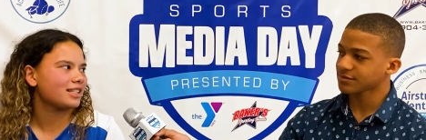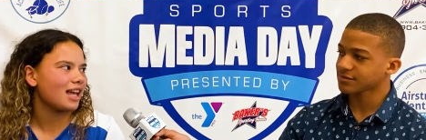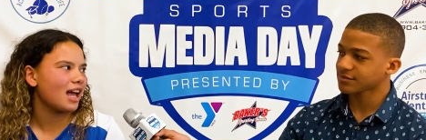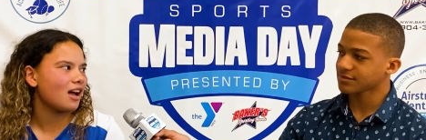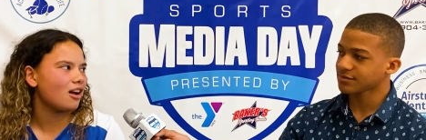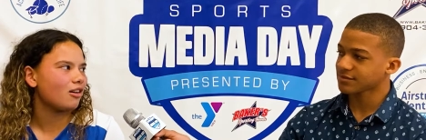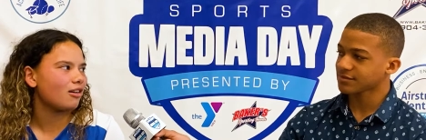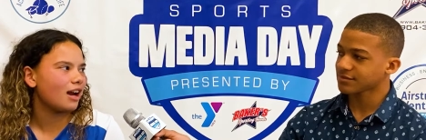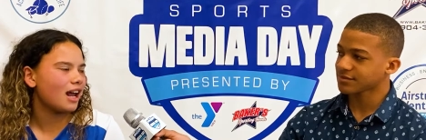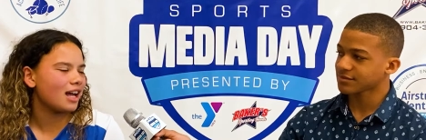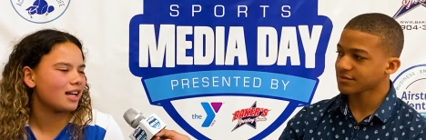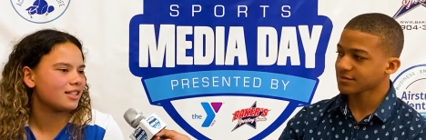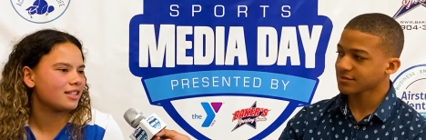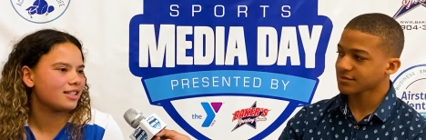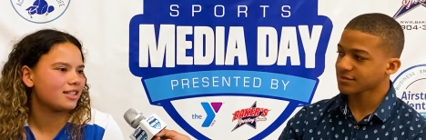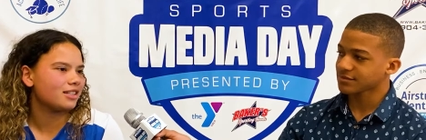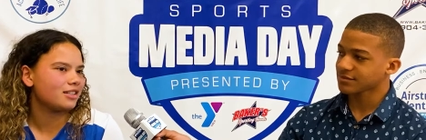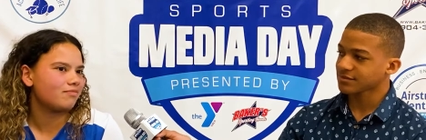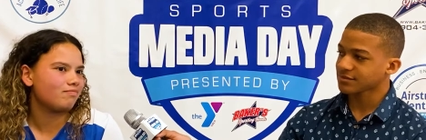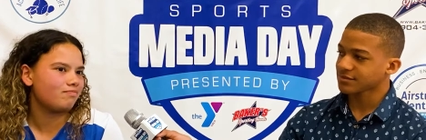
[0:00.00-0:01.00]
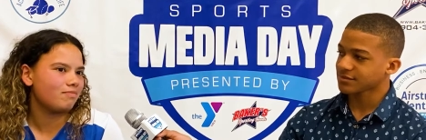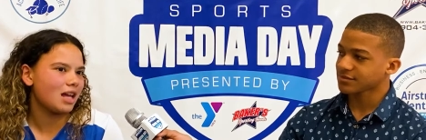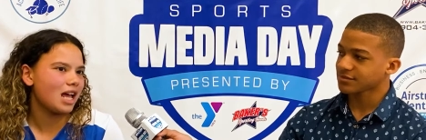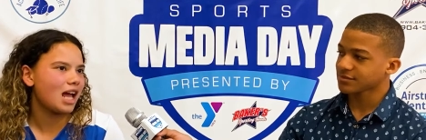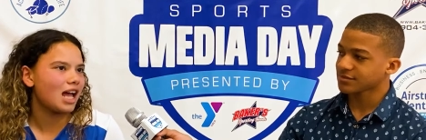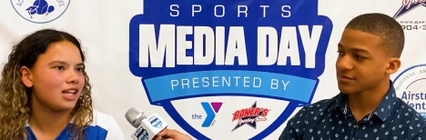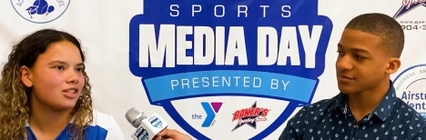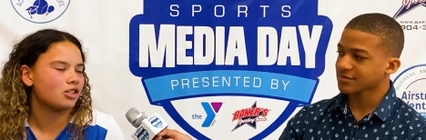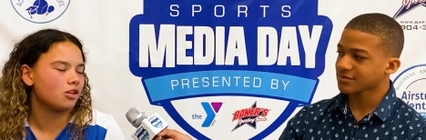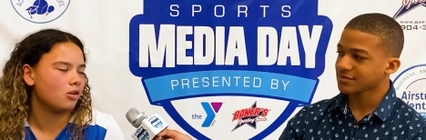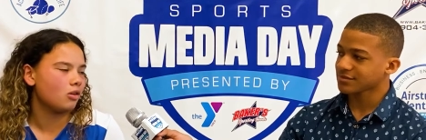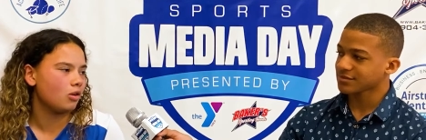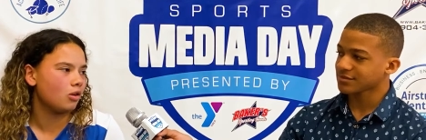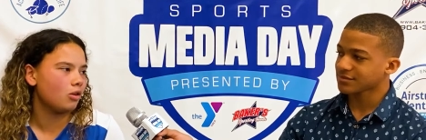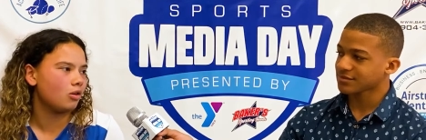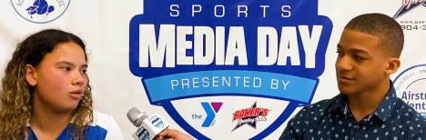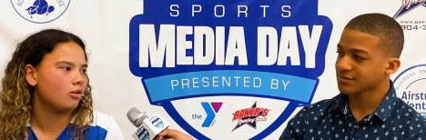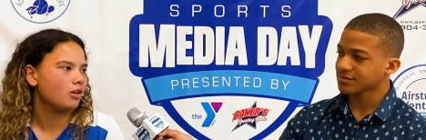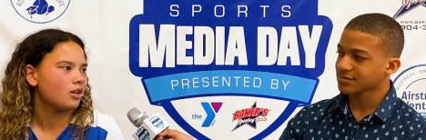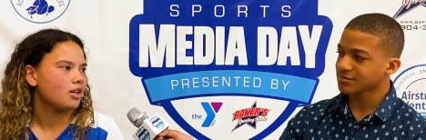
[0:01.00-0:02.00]
Speaker 1: out as as a
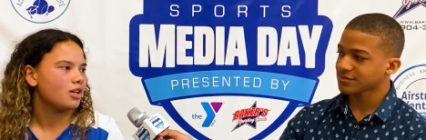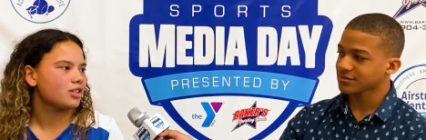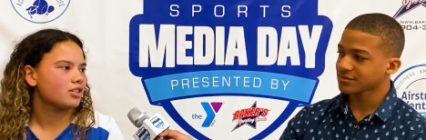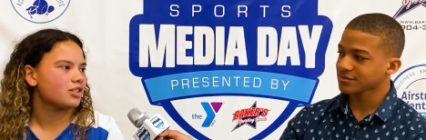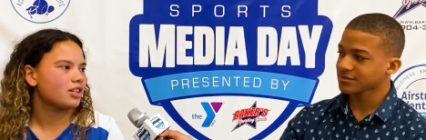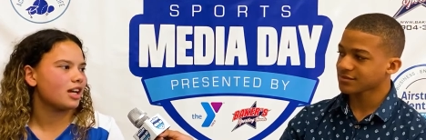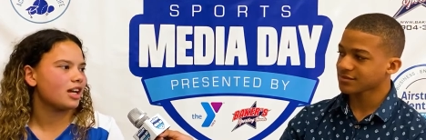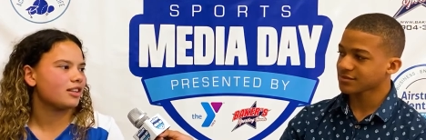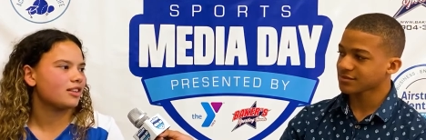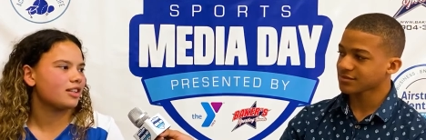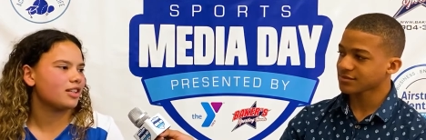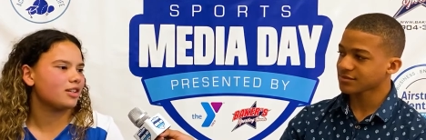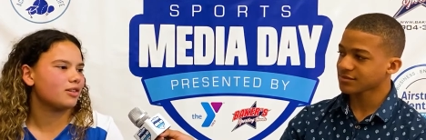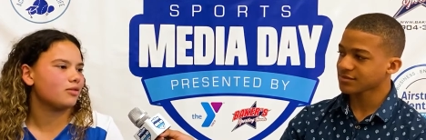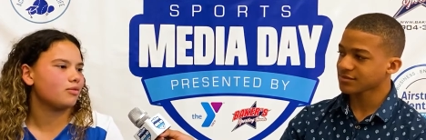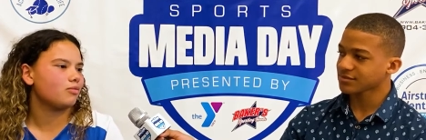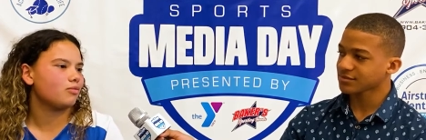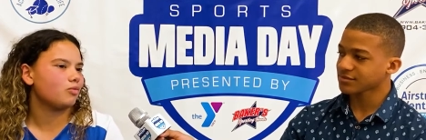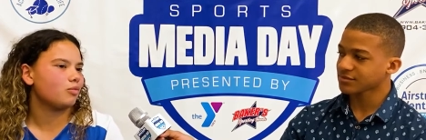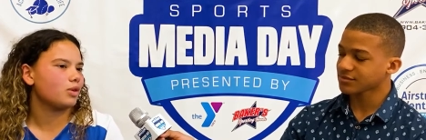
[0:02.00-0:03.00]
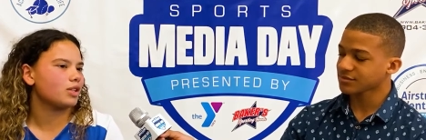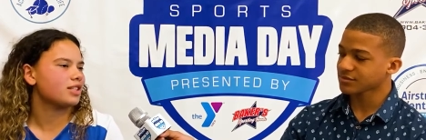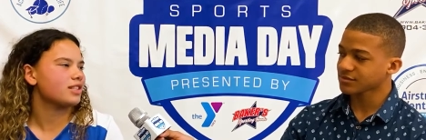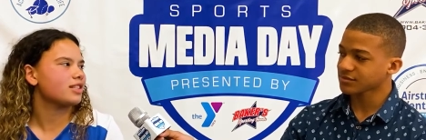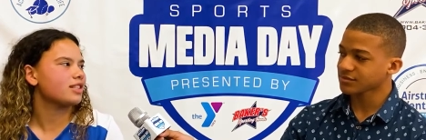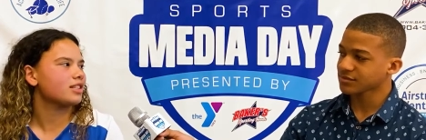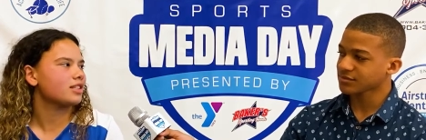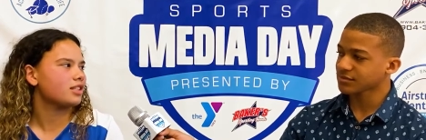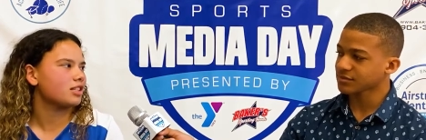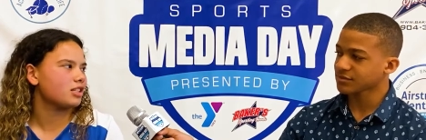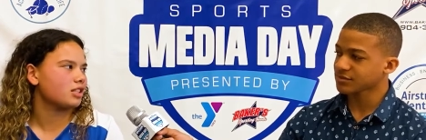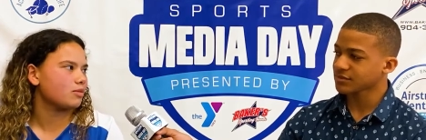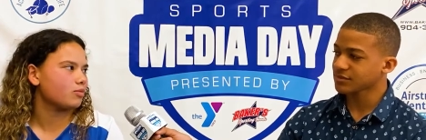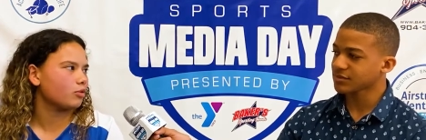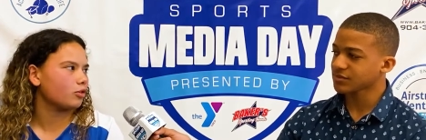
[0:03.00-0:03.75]
whole. So I think once the season